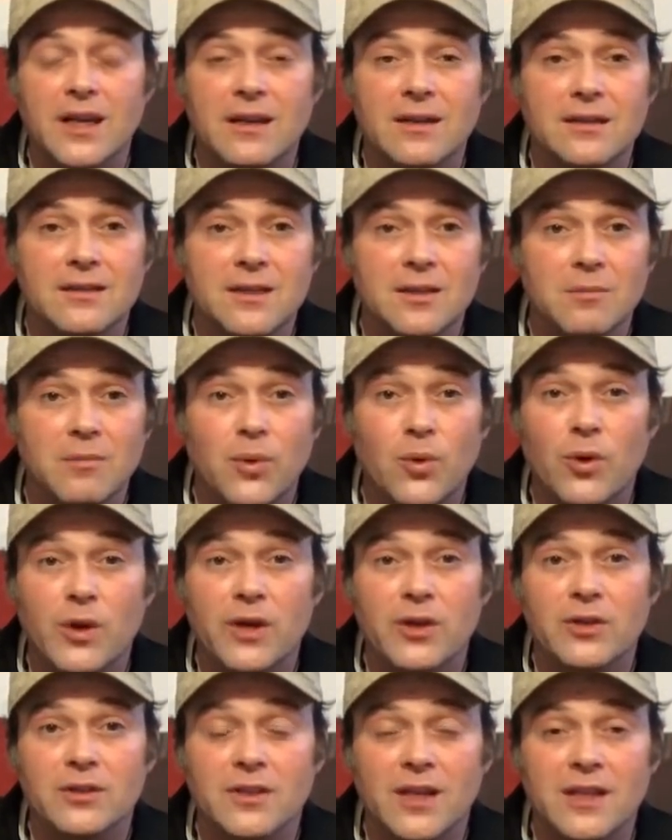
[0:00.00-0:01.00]
but if you're throwing it
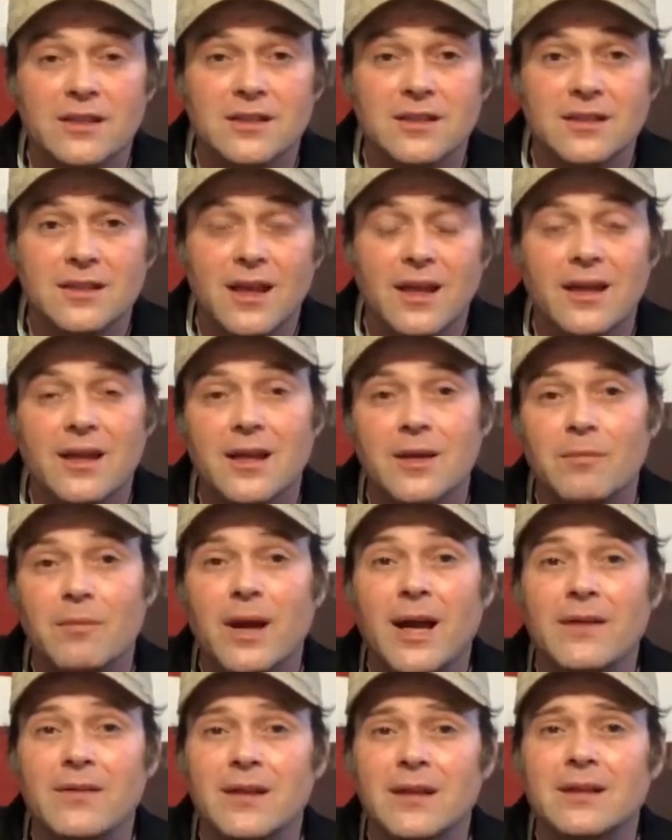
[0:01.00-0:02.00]
on a tailwind or you're
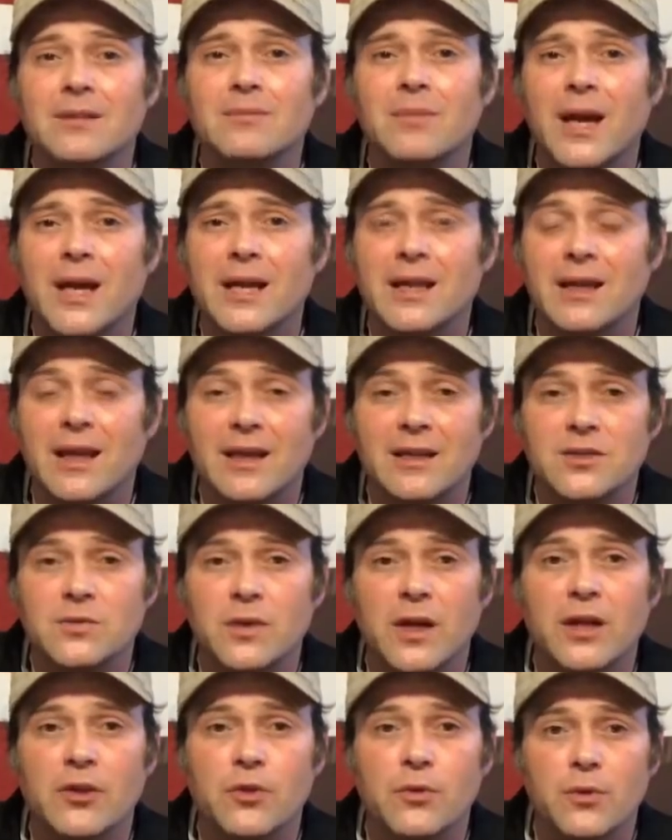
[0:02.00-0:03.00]
throwing it on a calm day,
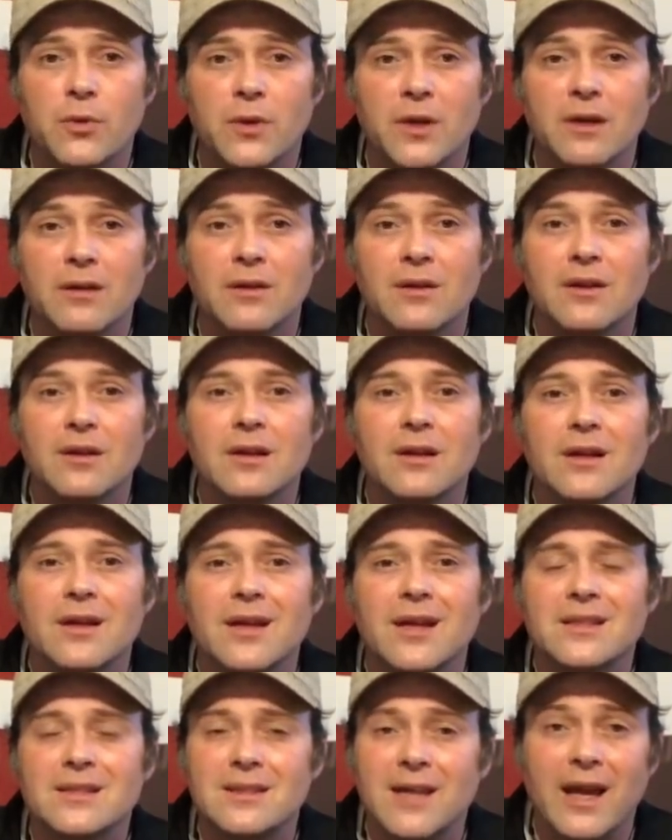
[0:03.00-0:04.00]
I think that you'll really
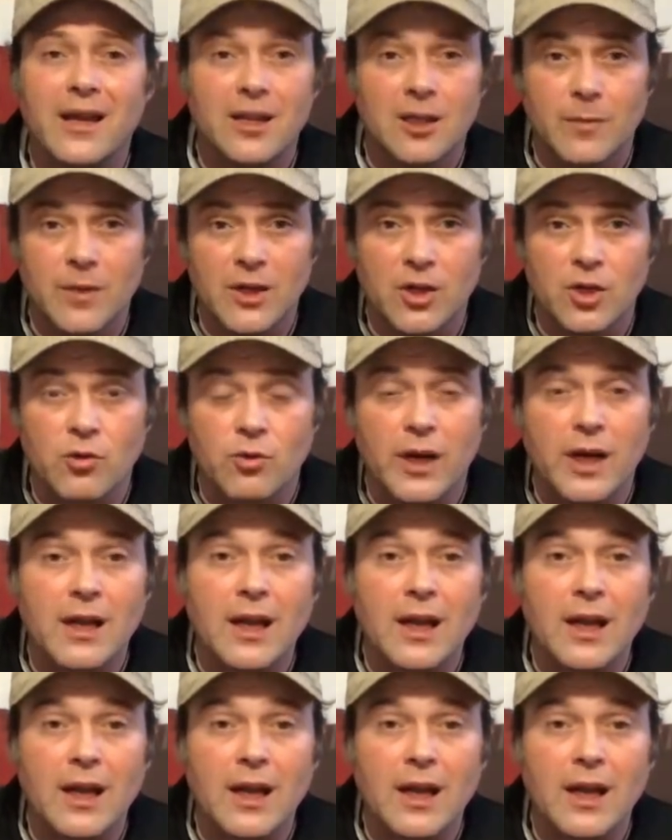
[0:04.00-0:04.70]
enjoy the Corvette.